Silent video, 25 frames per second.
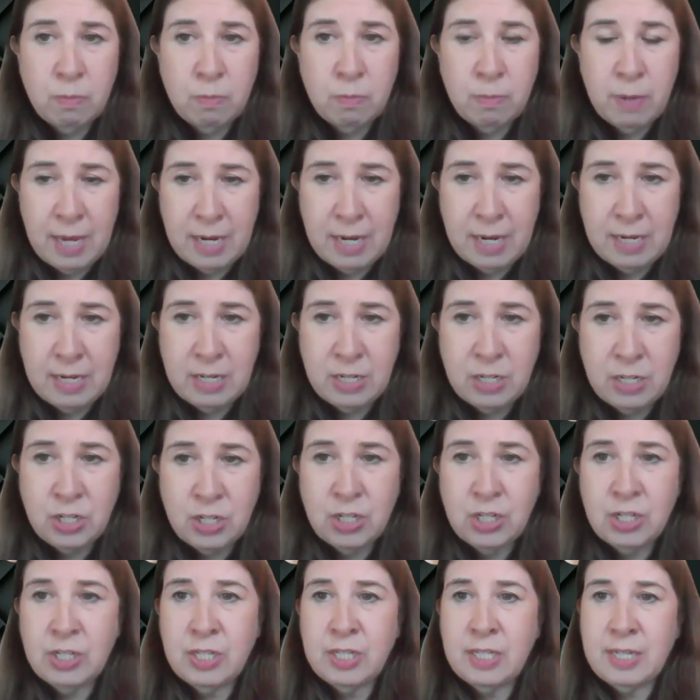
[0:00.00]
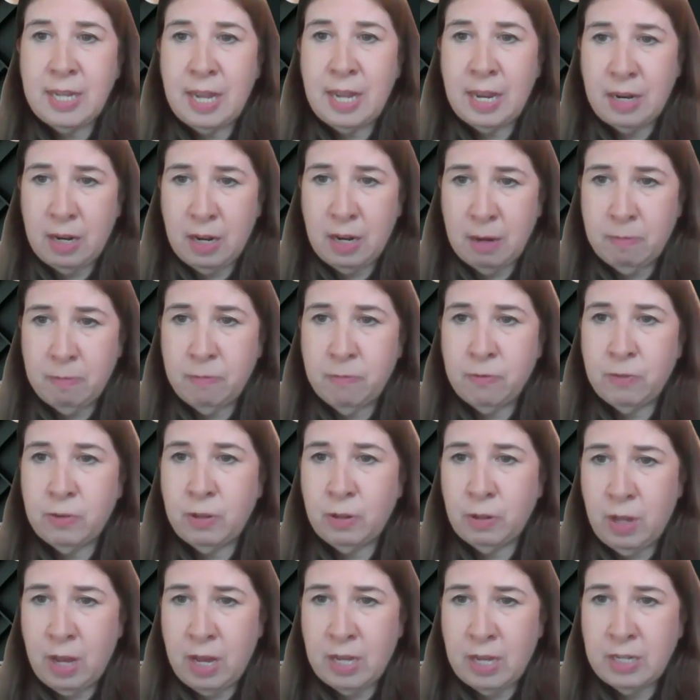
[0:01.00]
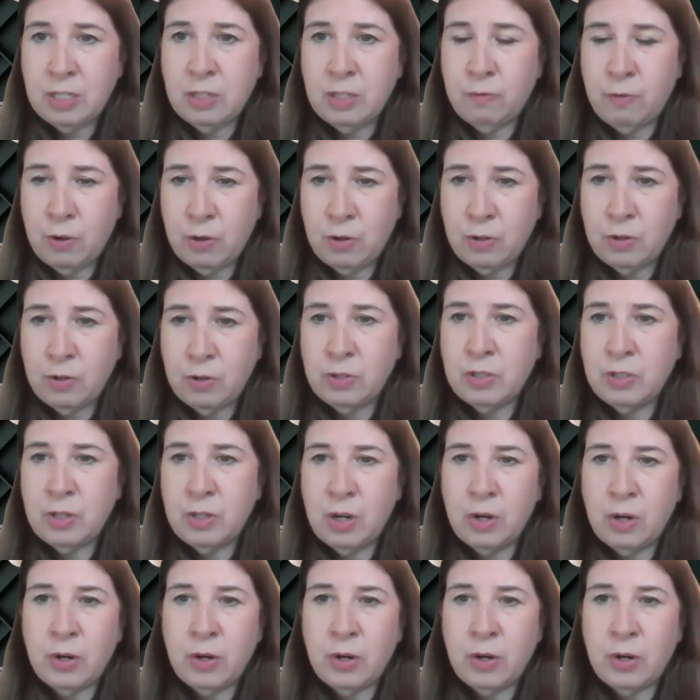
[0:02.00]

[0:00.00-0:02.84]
managed setup for the lots, the photos.